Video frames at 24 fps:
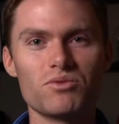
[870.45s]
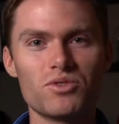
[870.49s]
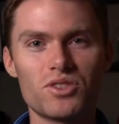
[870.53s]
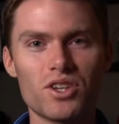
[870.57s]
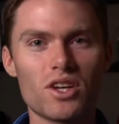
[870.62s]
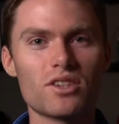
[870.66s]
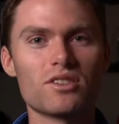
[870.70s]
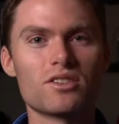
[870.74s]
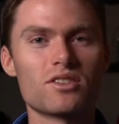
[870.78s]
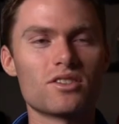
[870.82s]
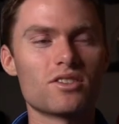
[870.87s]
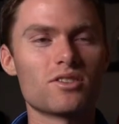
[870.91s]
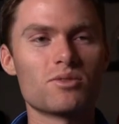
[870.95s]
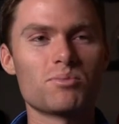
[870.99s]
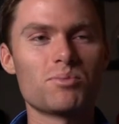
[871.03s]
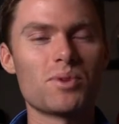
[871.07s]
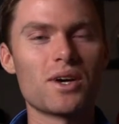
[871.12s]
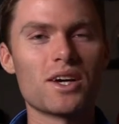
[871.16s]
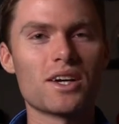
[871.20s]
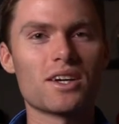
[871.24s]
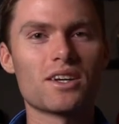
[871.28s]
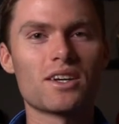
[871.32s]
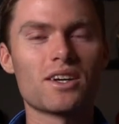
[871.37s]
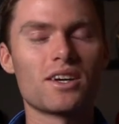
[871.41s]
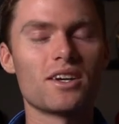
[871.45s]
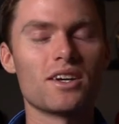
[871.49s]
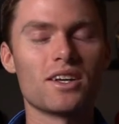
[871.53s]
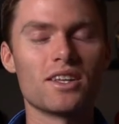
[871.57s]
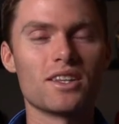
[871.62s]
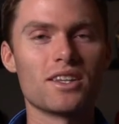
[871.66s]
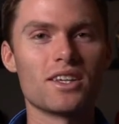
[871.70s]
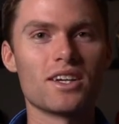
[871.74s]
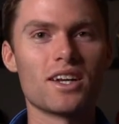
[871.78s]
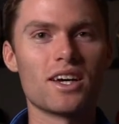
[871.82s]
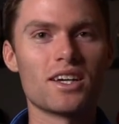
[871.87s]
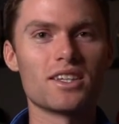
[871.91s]
dust speck in
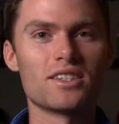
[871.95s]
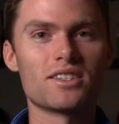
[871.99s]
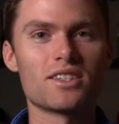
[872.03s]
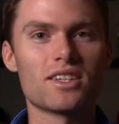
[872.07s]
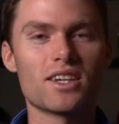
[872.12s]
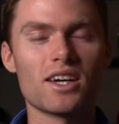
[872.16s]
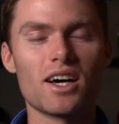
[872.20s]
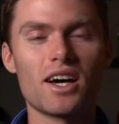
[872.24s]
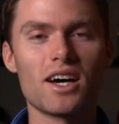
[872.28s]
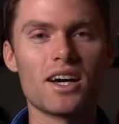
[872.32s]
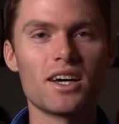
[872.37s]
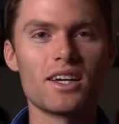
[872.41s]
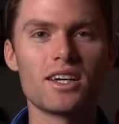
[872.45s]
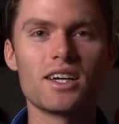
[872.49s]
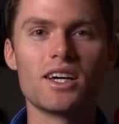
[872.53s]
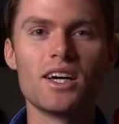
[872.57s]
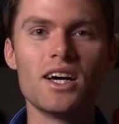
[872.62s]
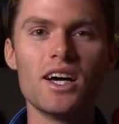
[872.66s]
the night sky.